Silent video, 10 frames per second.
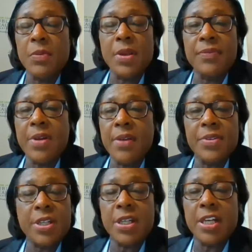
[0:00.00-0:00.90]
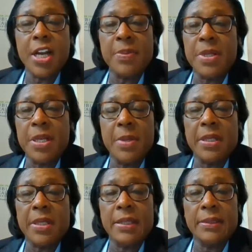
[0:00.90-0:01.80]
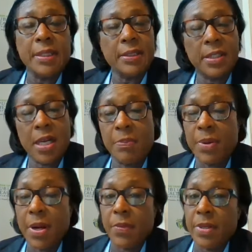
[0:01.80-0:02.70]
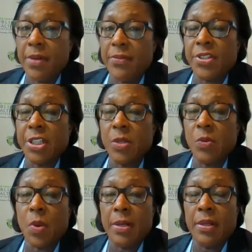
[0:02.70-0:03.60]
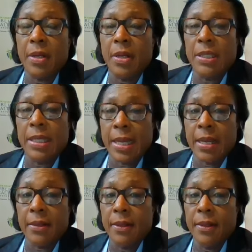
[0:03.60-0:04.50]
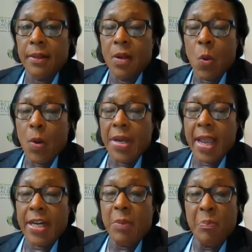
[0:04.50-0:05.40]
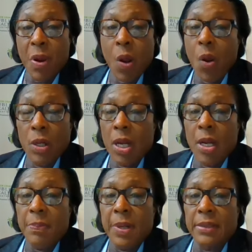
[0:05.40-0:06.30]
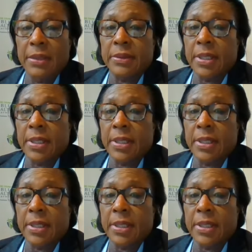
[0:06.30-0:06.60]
we've never seen an epidemic like this, and I pray we never see one again. We had Ebola, but